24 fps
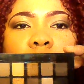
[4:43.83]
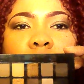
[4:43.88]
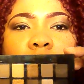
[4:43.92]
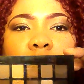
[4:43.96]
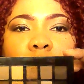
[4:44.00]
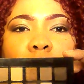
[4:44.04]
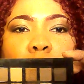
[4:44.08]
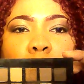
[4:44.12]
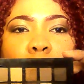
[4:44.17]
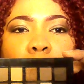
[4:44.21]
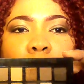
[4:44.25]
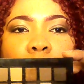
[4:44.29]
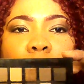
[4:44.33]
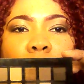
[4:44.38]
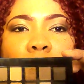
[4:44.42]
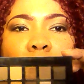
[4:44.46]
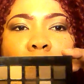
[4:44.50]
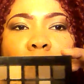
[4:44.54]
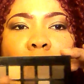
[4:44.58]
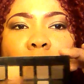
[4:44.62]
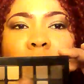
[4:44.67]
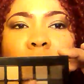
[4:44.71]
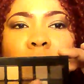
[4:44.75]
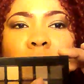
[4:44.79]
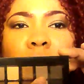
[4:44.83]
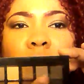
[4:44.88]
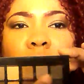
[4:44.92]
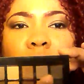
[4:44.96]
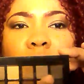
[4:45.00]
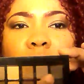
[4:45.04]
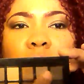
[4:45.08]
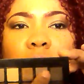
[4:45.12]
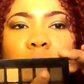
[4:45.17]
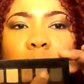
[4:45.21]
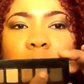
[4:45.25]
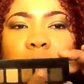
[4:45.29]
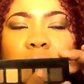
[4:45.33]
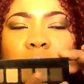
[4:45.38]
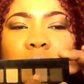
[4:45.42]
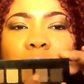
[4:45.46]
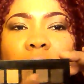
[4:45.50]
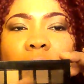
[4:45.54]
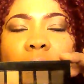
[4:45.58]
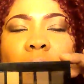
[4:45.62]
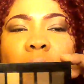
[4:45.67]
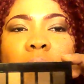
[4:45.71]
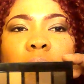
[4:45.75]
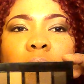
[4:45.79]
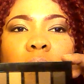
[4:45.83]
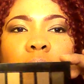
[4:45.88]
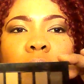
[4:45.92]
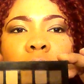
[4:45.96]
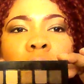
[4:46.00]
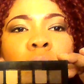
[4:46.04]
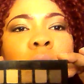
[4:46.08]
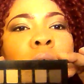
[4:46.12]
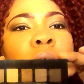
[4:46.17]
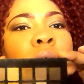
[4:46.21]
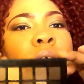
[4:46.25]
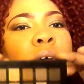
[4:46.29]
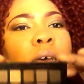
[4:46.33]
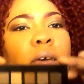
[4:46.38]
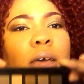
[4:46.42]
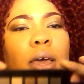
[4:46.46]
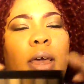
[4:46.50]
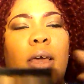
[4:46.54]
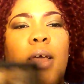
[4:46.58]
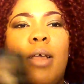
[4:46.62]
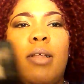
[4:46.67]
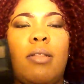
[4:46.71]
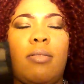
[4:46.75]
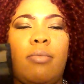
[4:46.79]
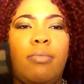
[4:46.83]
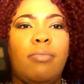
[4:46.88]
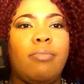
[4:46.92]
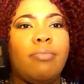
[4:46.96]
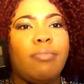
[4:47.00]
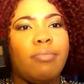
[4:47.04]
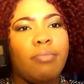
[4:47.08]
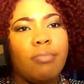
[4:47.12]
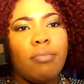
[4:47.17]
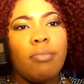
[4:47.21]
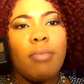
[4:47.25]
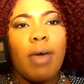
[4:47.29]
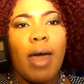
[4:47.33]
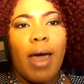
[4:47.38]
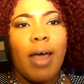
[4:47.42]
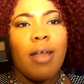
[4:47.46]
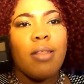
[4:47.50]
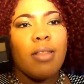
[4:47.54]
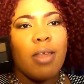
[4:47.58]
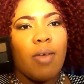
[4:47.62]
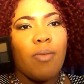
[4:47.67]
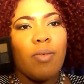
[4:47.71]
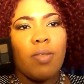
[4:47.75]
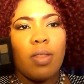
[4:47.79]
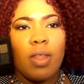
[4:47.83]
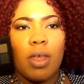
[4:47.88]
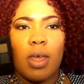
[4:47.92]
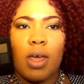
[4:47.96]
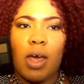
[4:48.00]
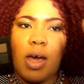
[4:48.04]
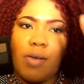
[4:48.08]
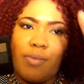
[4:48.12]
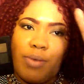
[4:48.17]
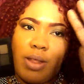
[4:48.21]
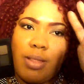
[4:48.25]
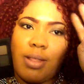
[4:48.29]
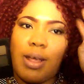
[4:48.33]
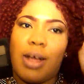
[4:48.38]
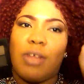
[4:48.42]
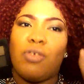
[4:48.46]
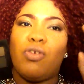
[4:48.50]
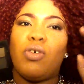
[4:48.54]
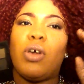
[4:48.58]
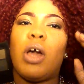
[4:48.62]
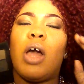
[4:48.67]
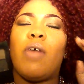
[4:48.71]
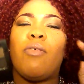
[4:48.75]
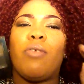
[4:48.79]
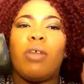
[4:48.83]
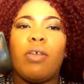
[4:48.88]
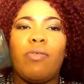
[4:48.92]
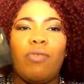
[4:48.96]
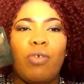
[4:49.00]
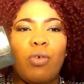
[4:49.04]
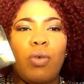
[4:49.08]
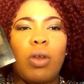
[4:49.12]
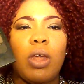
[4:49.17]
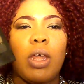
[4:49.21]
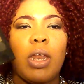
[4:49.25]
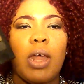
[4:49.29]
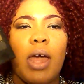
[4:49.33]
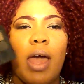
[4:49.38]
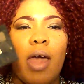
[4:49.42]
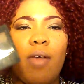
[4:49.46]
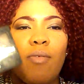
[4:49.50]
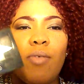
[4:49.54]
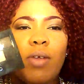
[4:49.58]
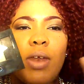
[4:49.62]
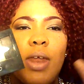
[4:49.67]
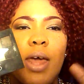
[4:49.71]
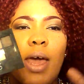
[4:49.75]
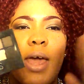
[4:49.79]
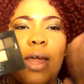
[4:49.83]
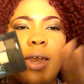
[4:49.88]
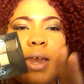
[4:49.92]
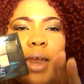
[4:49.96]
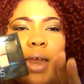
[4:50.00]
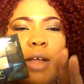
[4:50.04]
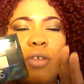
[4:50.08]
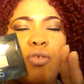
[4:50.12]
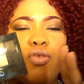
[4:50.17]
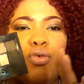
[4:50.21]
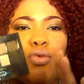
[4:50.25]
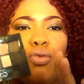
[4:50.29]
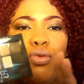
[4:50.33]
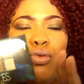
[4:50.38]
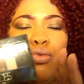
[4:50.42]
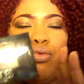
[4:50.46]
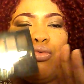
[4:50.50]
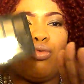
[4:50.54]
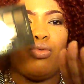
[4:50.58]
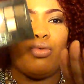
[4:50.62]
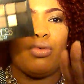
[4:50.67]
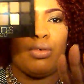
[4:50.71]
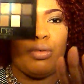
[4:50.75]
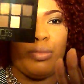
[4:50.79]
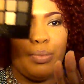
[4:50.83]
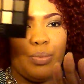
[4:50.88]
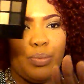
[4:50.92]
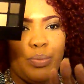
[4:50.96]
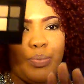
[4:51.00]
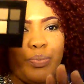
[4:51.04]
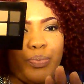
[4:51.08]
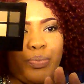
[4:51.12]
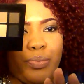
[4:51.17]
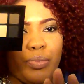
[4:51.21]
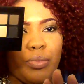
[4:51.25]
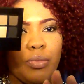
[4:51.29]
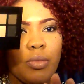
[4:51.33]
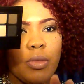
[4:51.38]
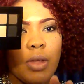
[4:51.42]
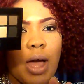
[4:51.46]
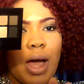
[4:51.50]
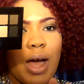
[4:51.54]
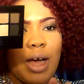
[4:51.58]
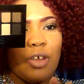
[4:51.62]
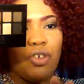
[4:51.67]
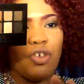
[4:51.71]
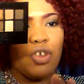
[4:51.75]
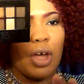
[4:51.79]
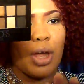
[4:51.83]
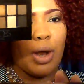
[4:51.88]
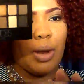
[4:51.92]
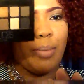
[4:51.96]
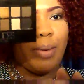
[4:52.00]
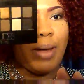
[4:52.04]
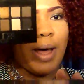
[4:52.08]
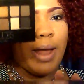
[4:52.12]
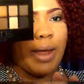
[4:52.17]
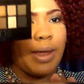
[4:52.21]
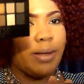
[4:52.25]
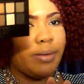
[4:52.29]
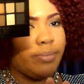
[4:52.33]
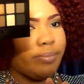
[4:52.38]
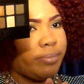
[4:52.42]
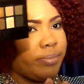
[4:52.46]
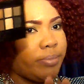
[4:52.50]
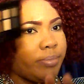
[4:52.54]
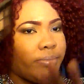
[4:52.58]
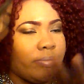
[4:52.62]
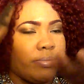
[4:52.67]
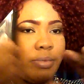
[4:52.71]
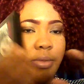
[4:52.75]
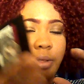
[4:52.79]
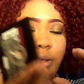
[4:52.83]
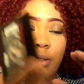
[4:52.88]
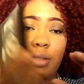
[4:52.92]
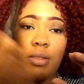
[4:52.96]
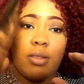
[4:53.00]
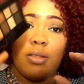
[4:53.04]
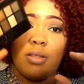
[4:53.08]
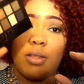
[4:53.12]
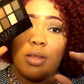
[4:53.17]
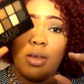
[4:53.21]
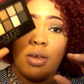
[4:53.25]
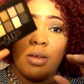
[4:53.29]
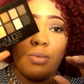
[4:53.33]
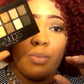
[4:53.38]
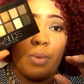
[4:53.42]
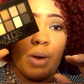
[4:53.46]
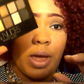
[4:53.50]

some matte, some satin. It has everything covered. It's got you covered. If you need an everyday natural neutral eyeshadow palette, this is it